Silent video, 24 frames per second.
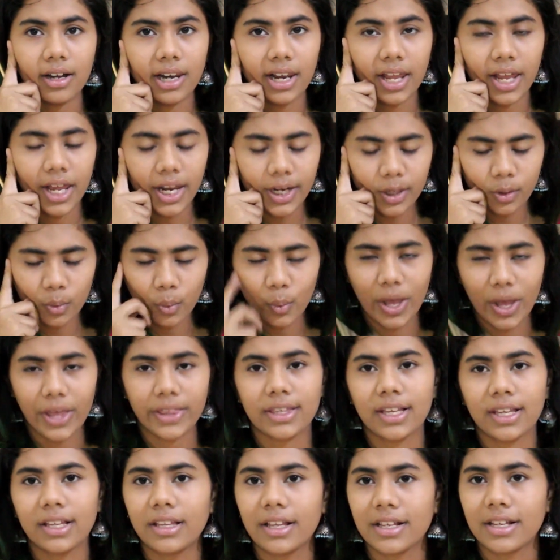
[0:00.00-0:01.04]
lid
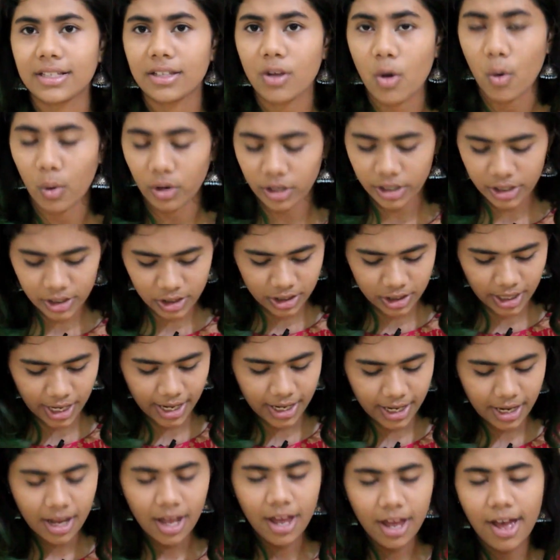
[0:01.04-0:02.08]
with this golden
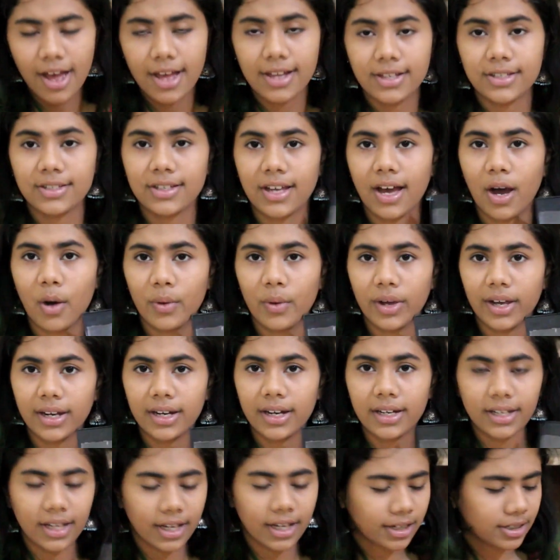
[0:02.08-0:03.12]
shade. So yeah, we're going to
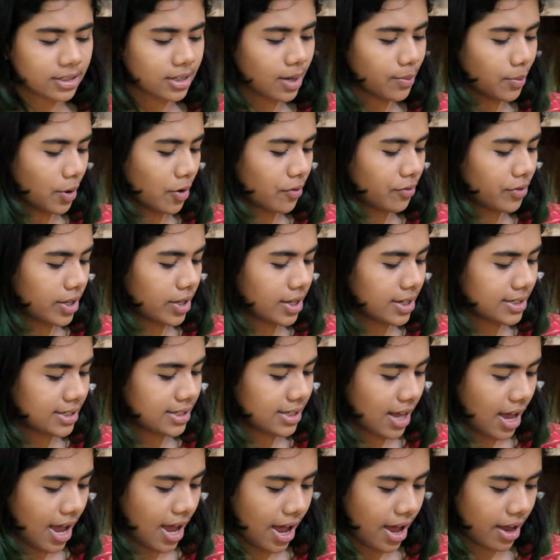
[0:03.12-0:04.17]
take some of this
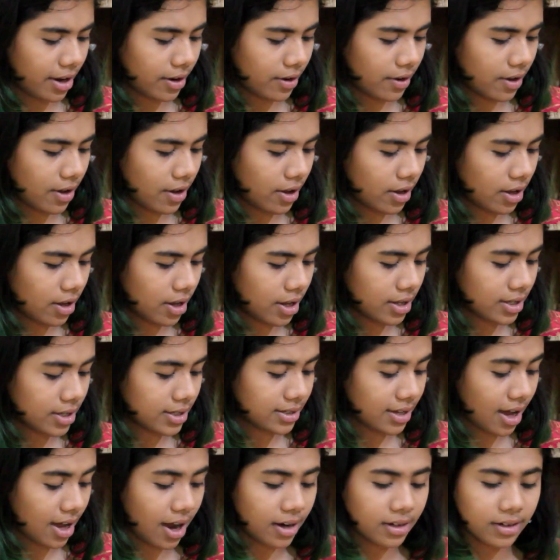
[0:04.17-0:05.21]
and
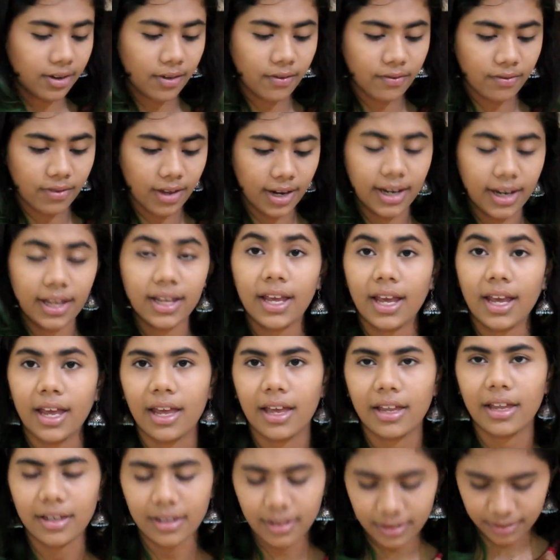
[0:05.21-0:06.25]
start filling
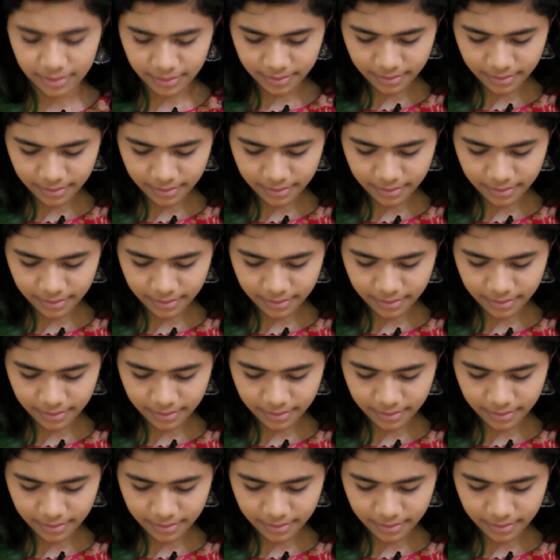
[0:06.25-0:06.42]
in.